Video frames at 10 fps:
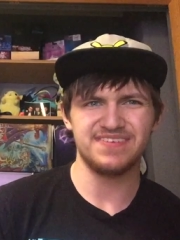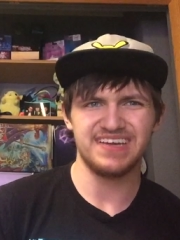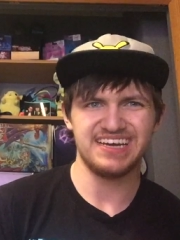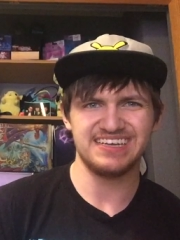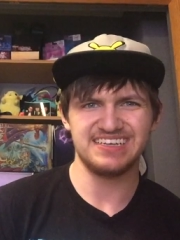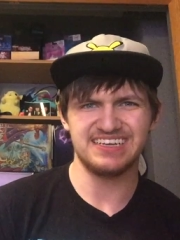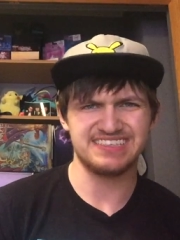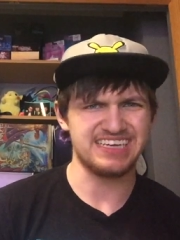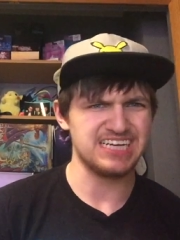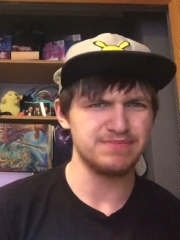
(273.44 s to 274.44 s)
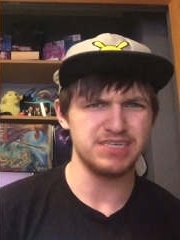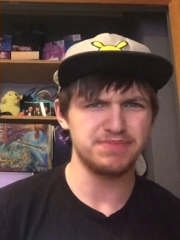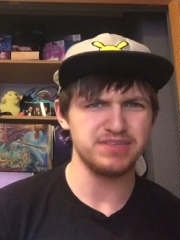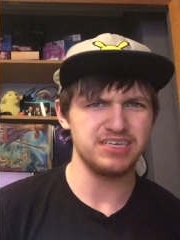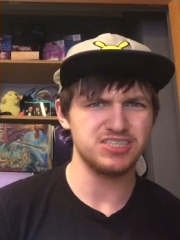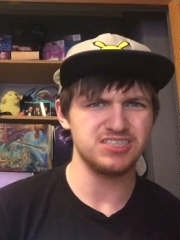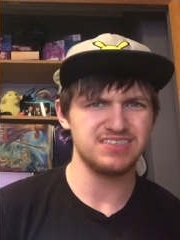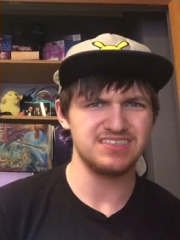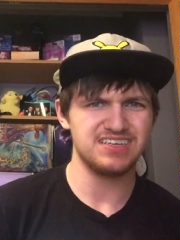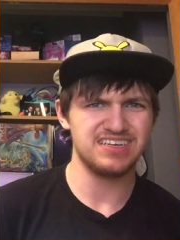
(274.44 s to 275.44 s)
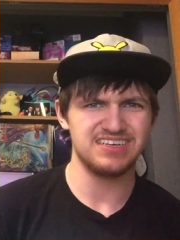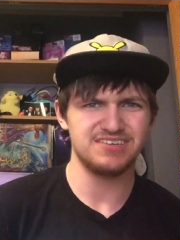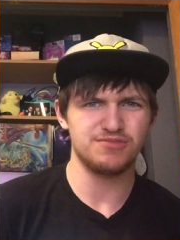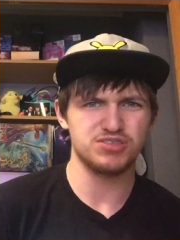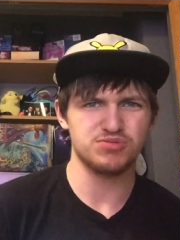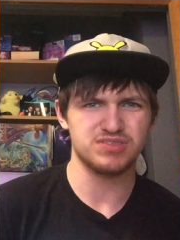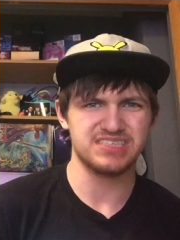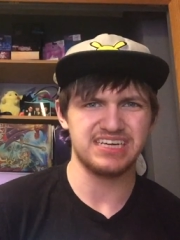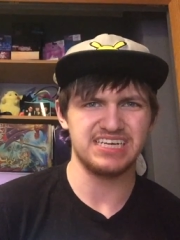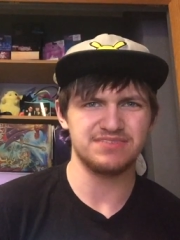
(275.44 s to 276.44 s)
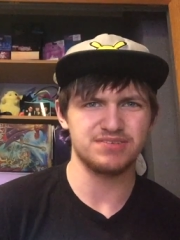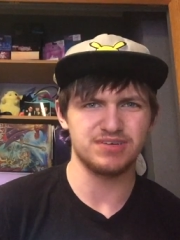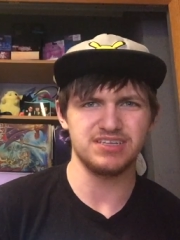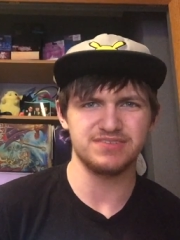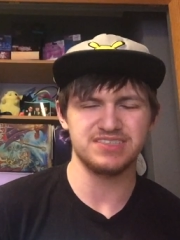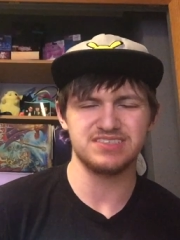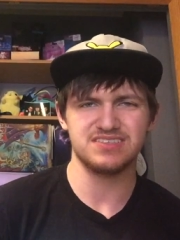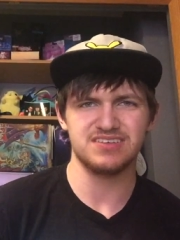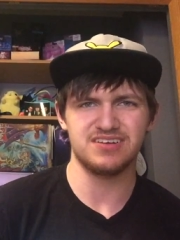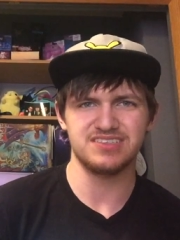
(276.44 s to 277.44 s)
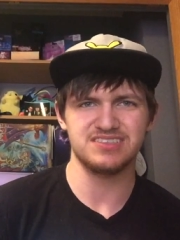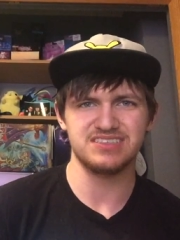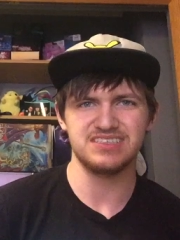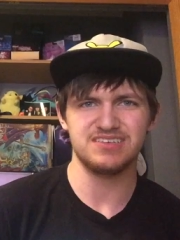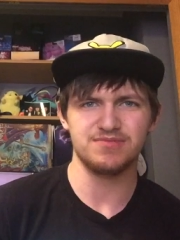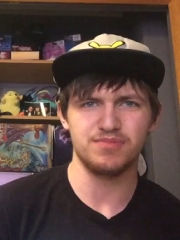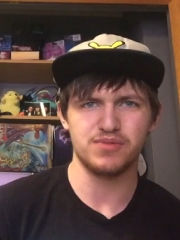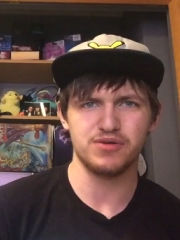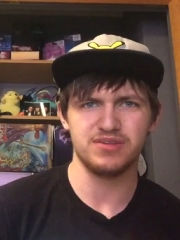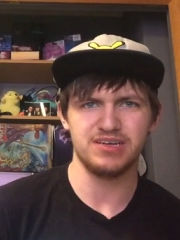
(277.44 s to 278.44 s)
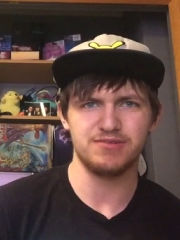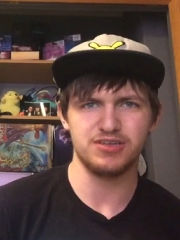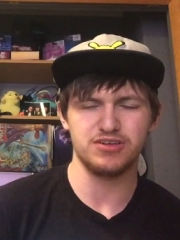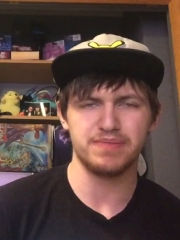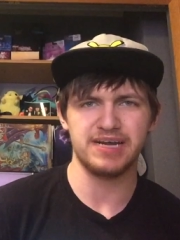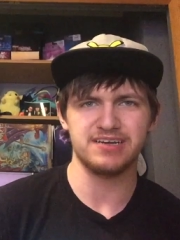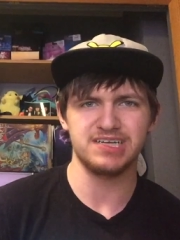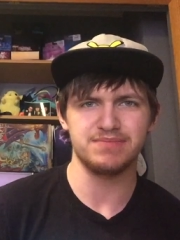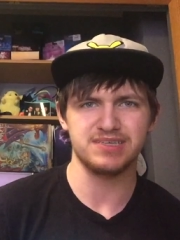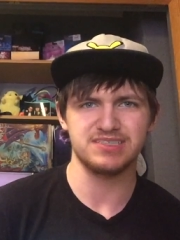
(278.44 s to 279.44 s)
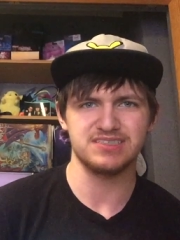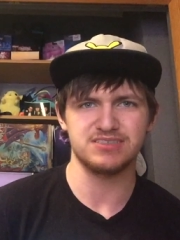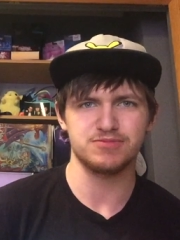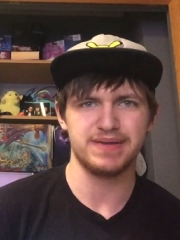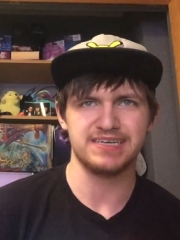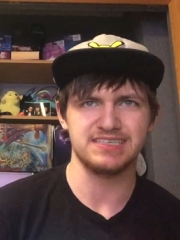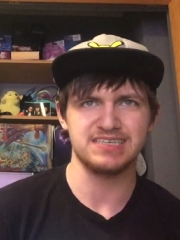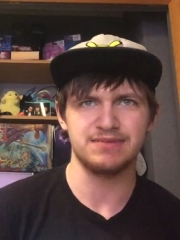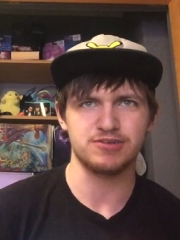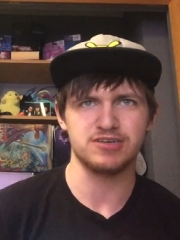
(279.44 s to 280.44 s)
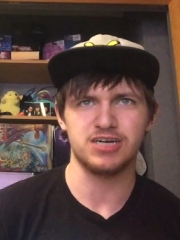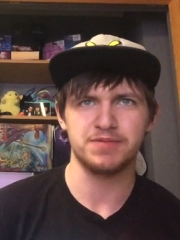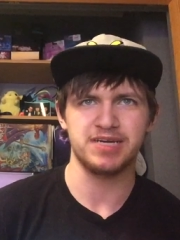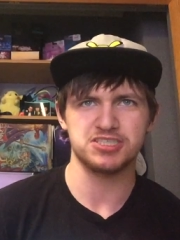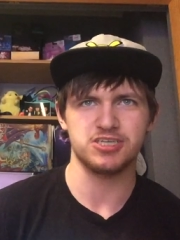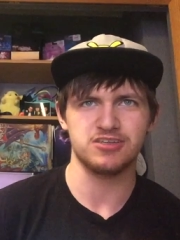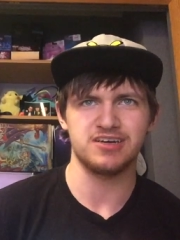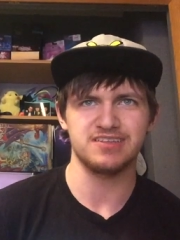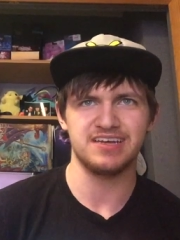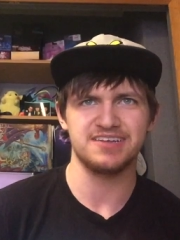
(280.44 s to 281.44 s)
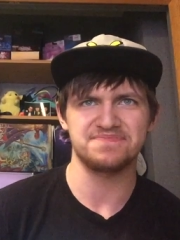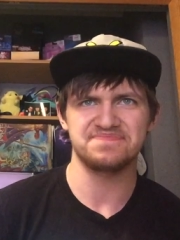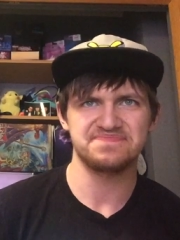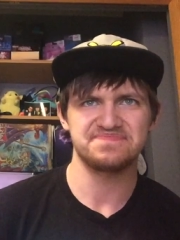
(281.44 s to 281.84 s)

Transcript: had attack manipulation, which was kind of irrelevant, honestly, more like when you look back on it, because this was back in a time where Konami actually thought that